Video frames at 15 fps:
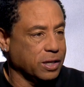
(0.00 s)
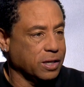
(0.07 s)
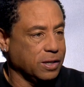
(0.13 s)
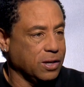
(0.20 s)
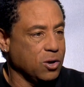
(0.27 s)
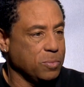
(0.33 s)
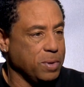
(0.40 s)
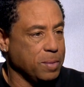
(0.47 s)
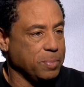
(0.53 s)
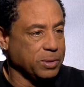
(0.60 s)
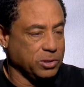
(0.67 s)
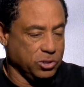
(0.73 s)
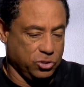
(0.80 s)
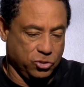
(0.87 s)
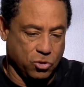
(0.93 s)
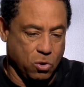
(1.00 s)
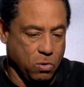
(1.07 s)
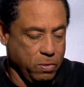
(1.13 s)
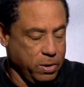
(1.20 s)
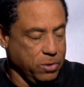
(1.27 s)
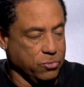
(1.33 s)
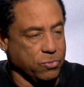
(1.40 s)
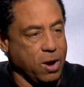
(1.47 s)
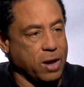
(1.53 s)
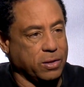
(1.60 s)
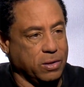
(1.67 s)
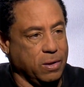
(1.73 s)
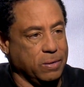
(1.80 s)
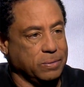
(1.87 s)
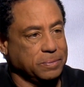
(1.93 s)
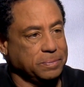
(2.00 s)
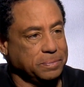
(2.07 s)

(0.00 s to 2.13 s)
it a little bit, but the story is right, though.